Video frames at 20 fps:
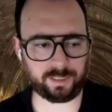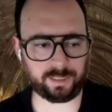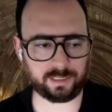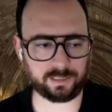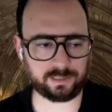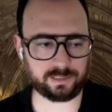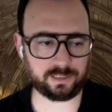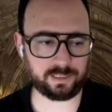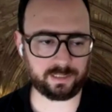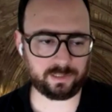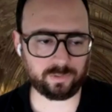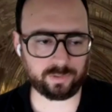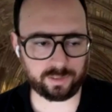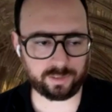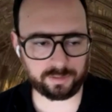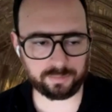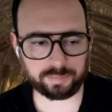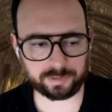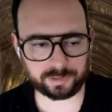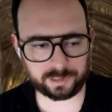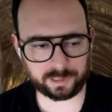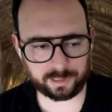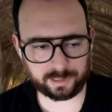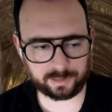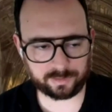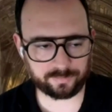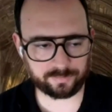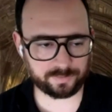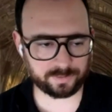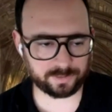let's say 20%
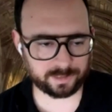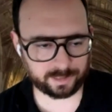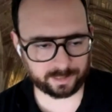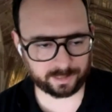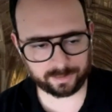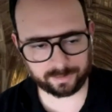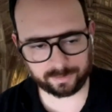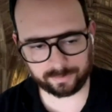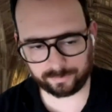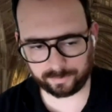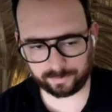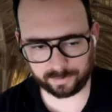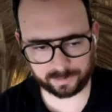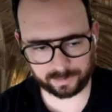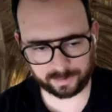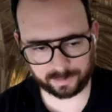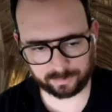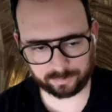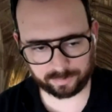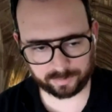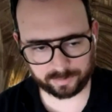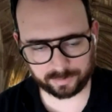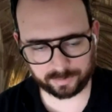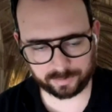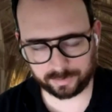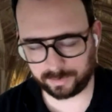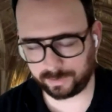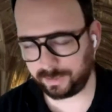of your data, for example.